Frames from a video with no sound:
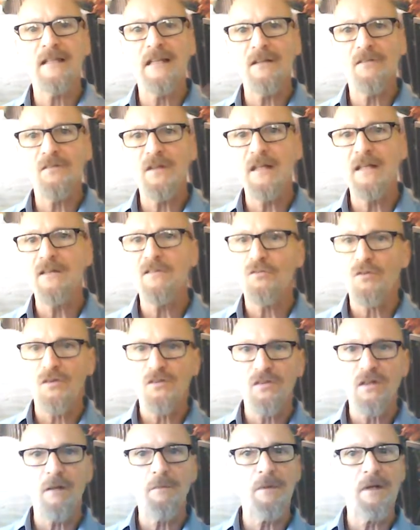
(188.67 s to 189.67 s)
To get these,
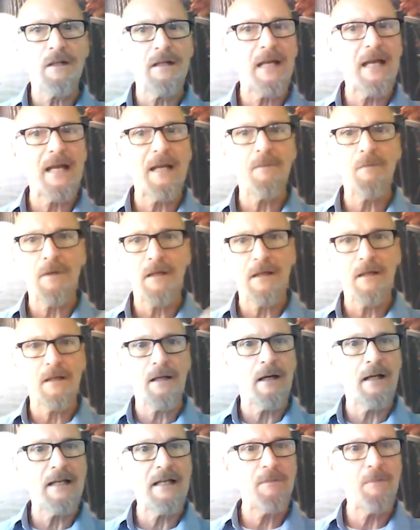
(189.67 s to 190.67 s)
just send me a name
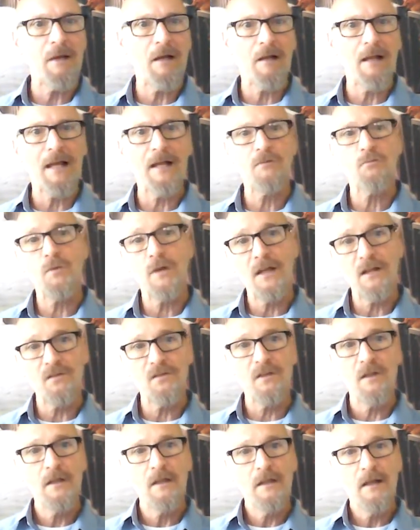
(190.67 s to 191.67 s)
and uh, email
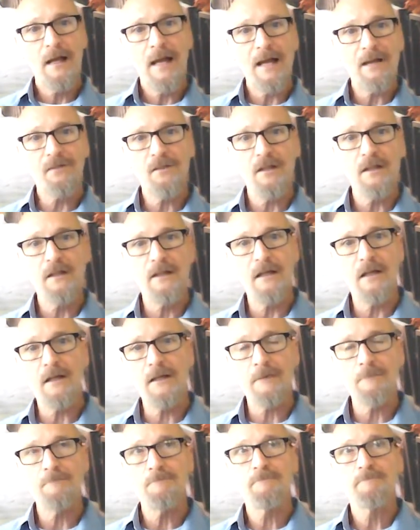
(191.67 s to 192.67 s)
address at the
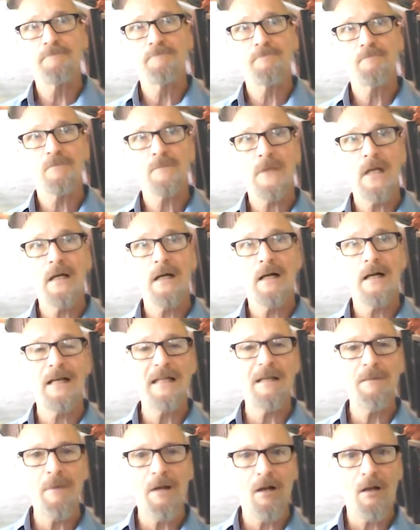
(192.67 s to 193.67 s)
uh, uh,
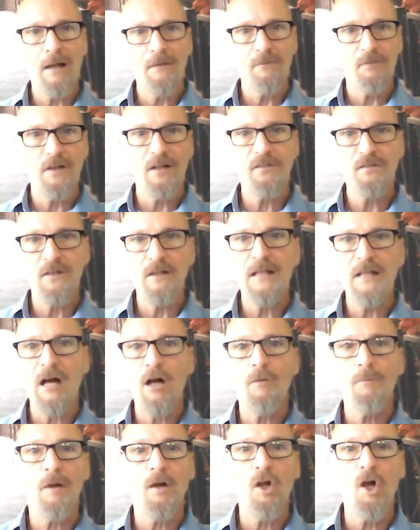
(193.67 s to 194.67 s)
email I've listed
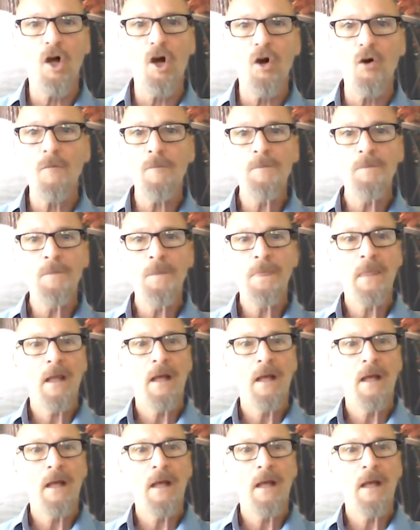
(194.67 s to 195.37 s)
down below.